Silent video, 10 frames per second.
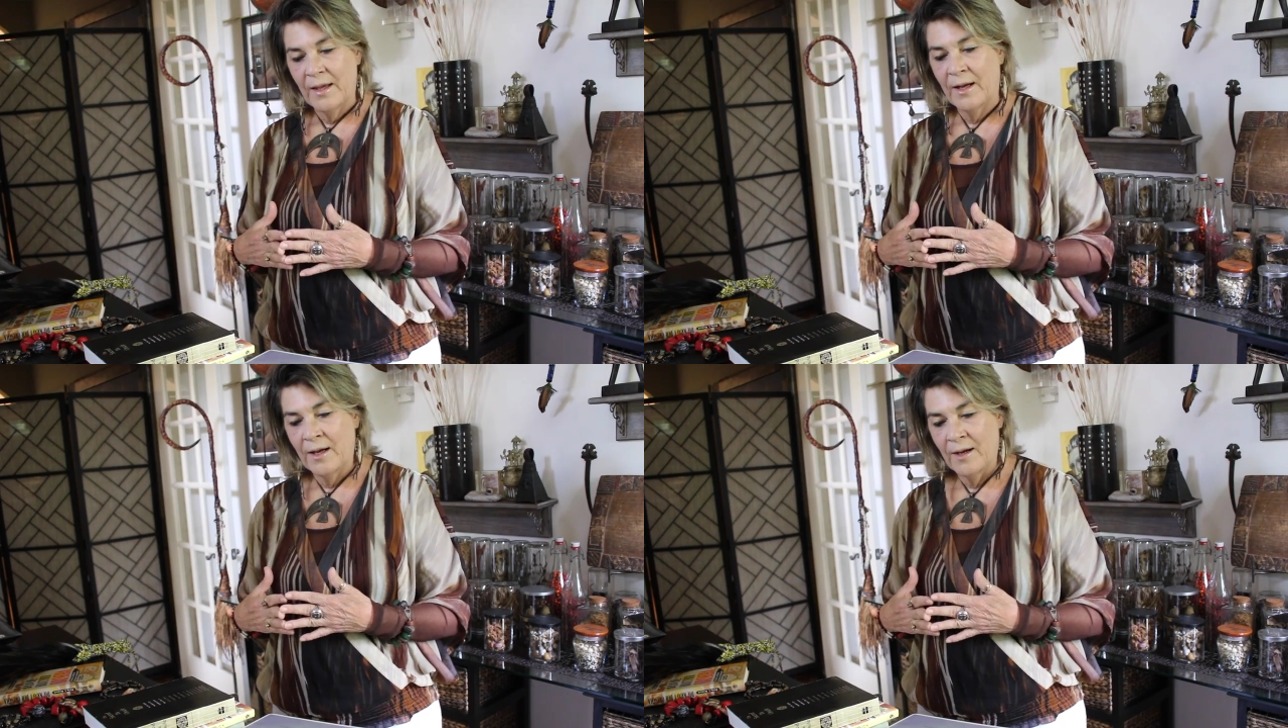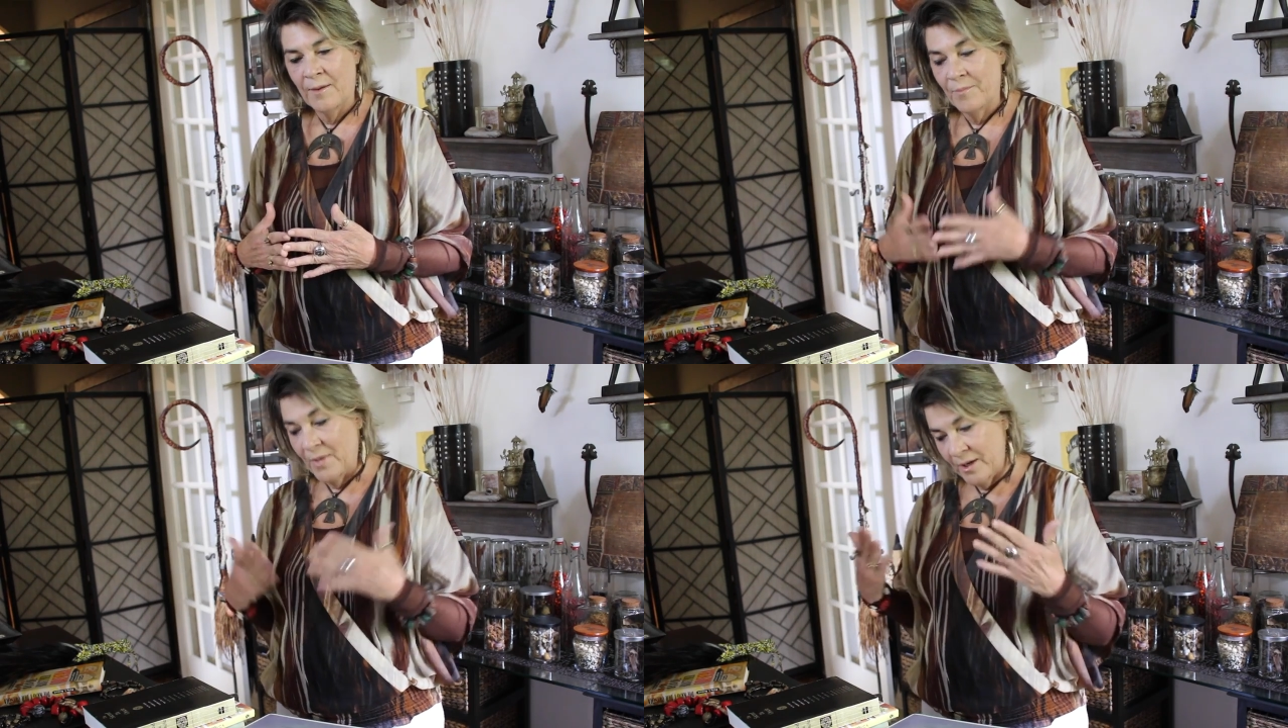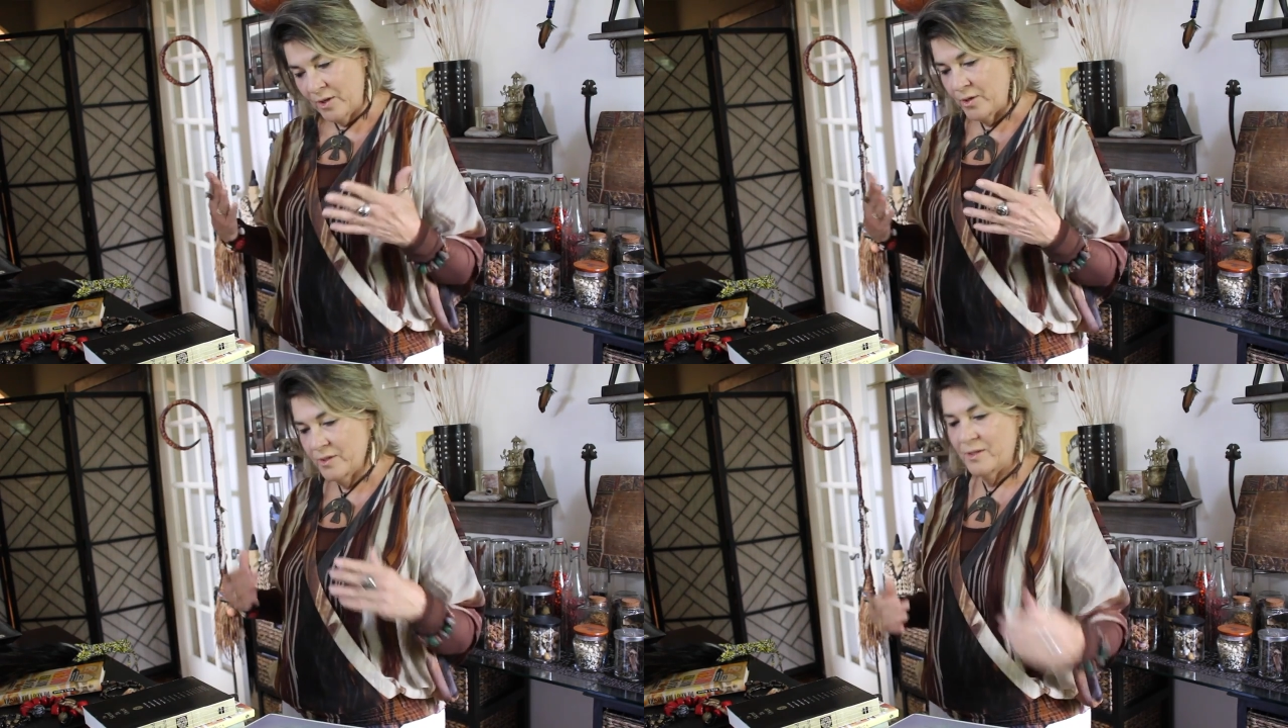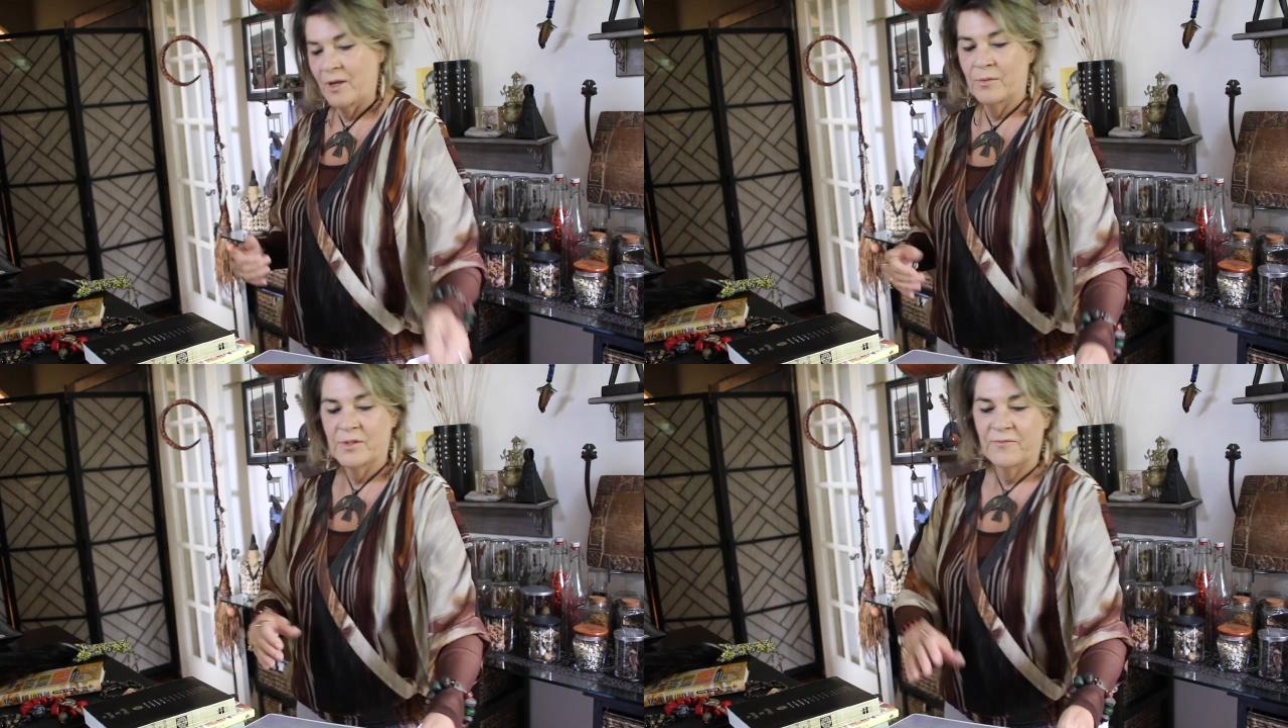
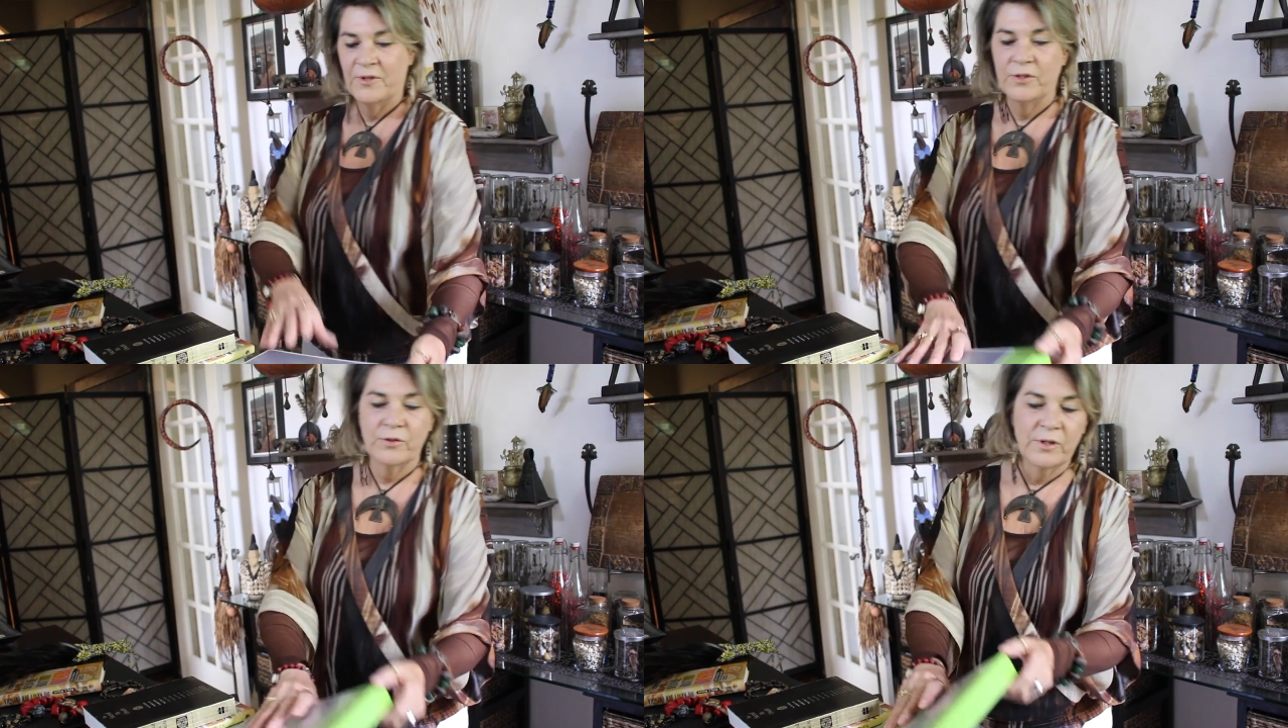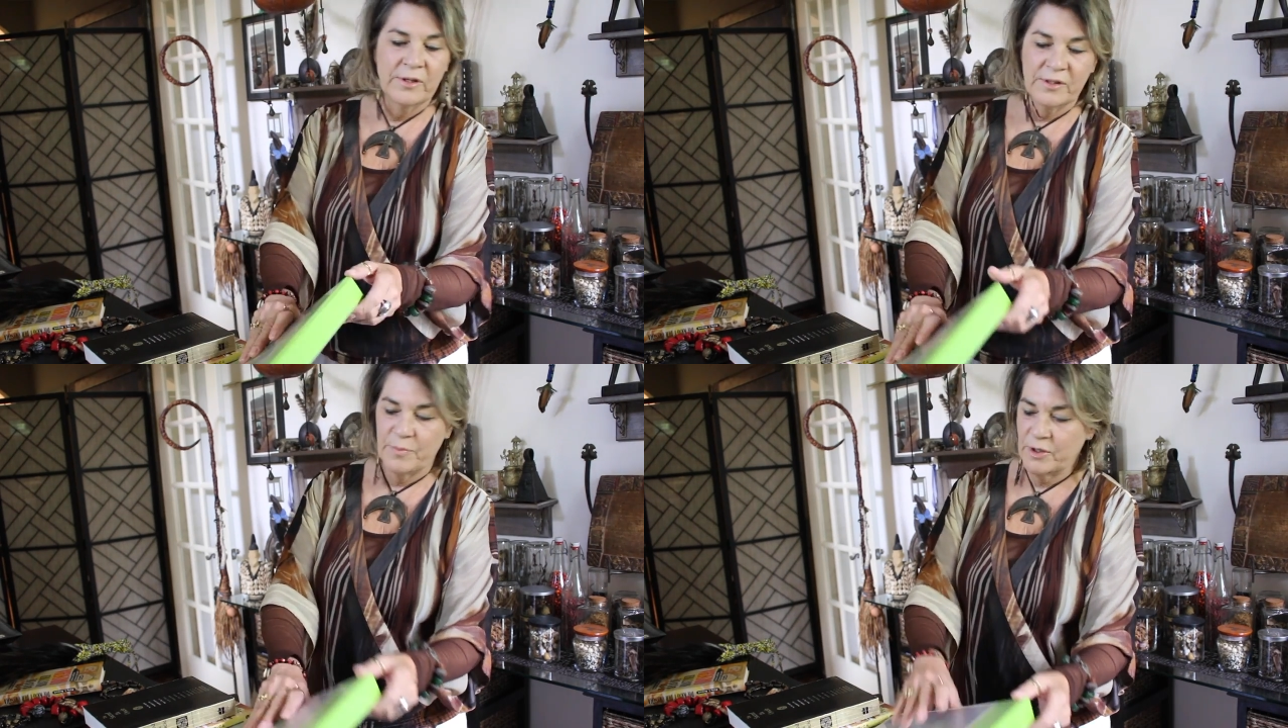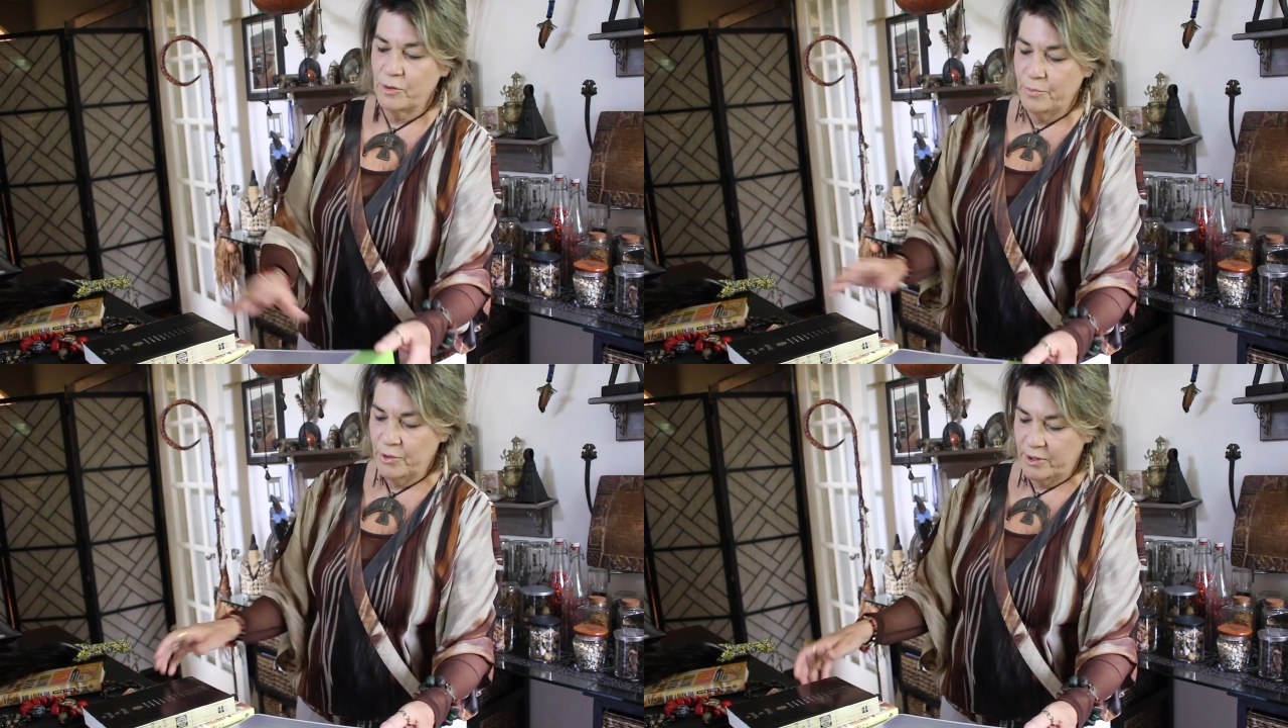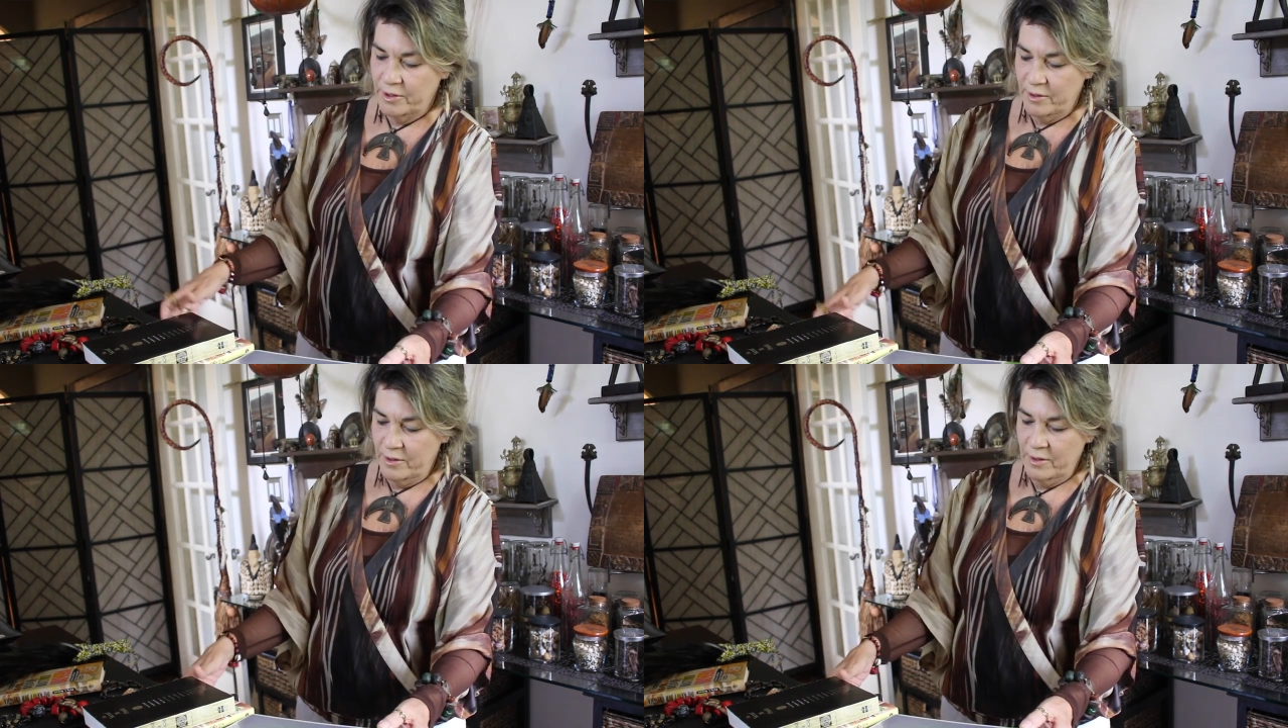I was featured in a special book
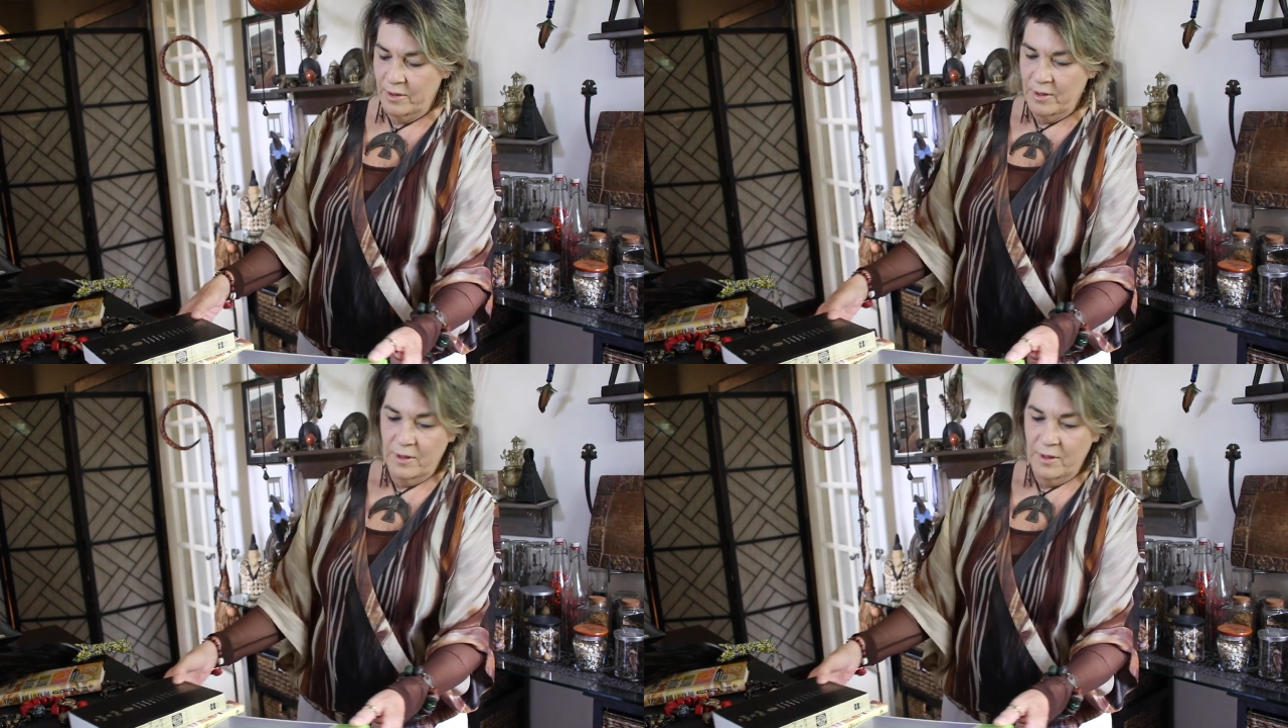here